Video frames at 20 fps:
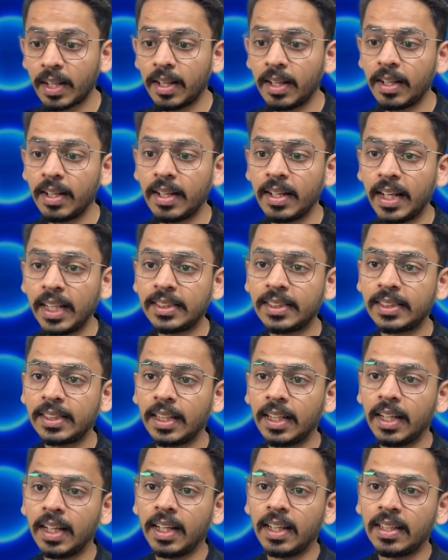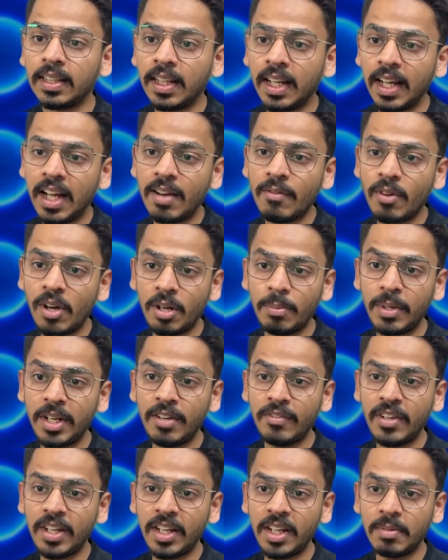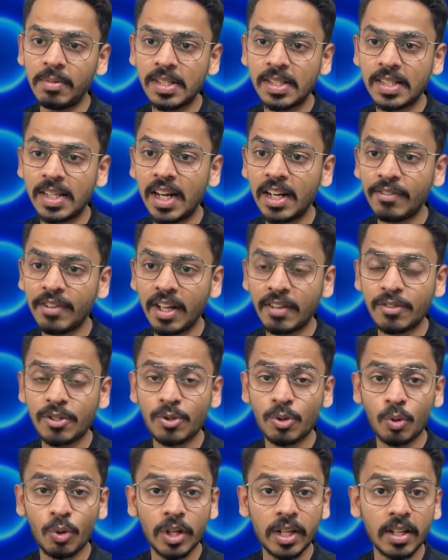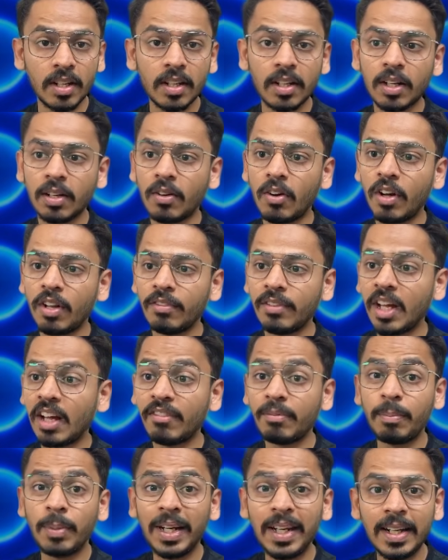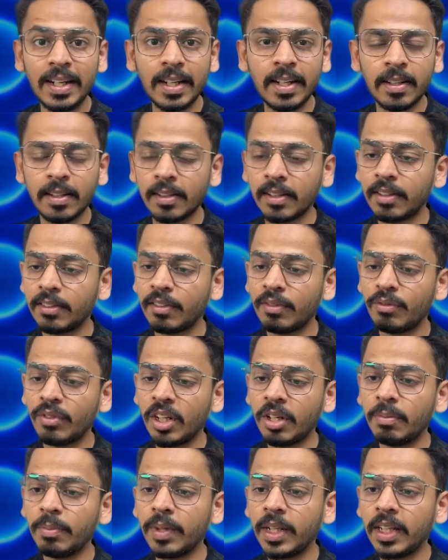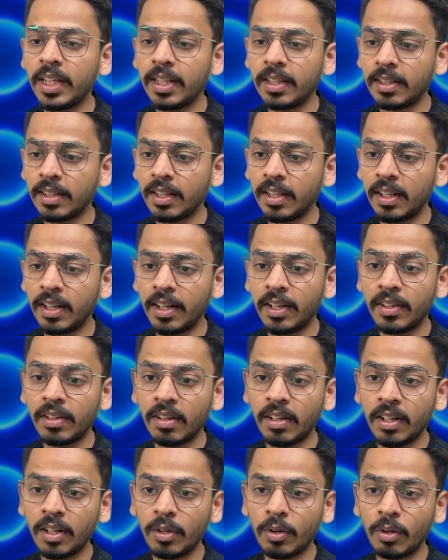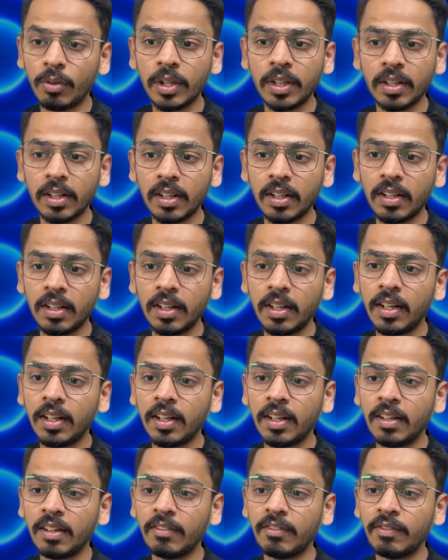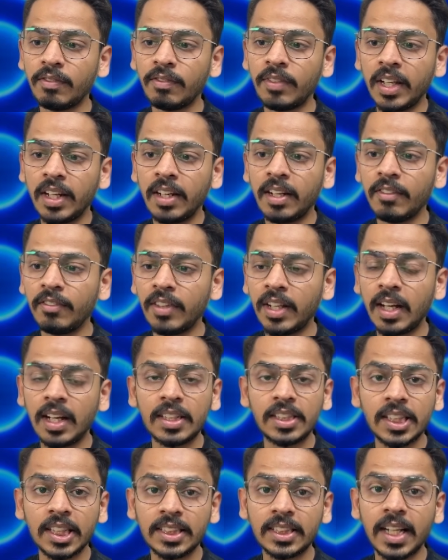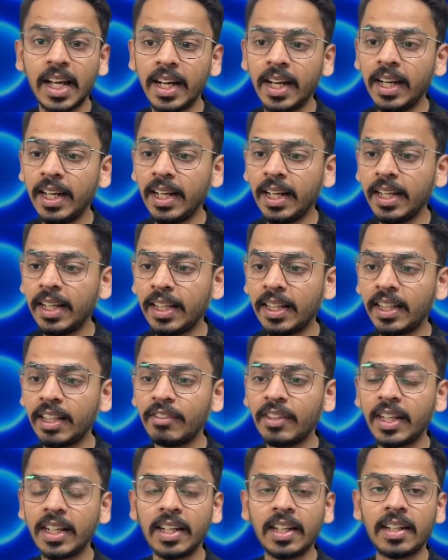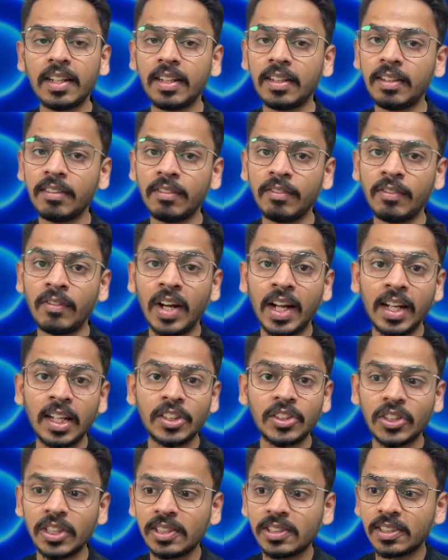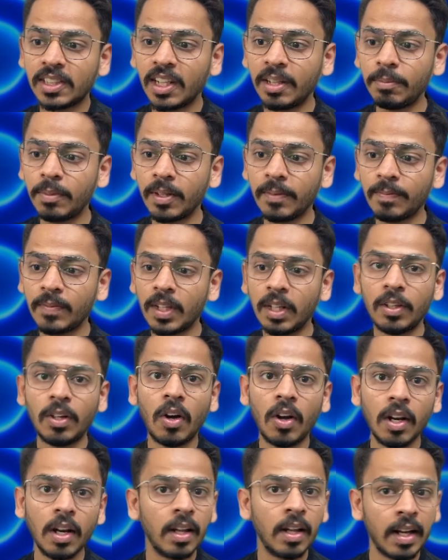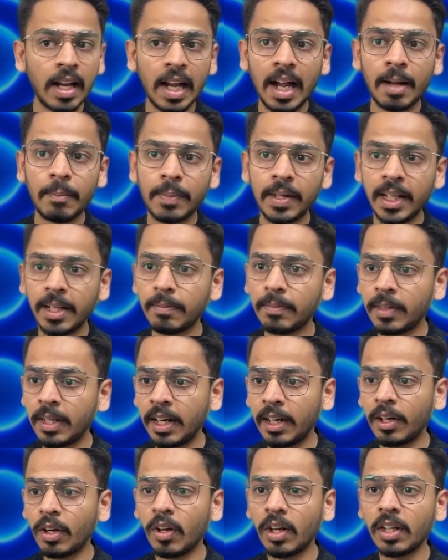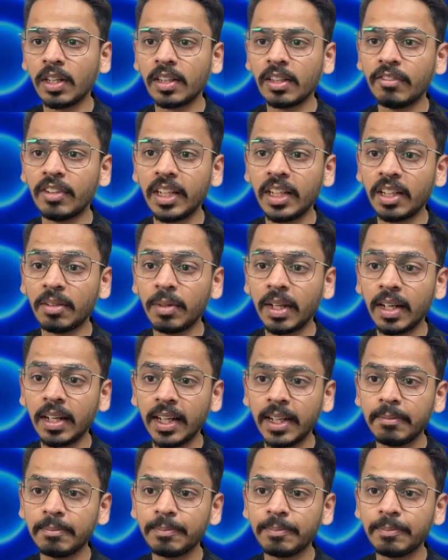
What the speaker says: Next, the environment variables that we have stored here or we have printed here will be returned over here, wherein we are just directly giving it via shell script $app name and $the variable name.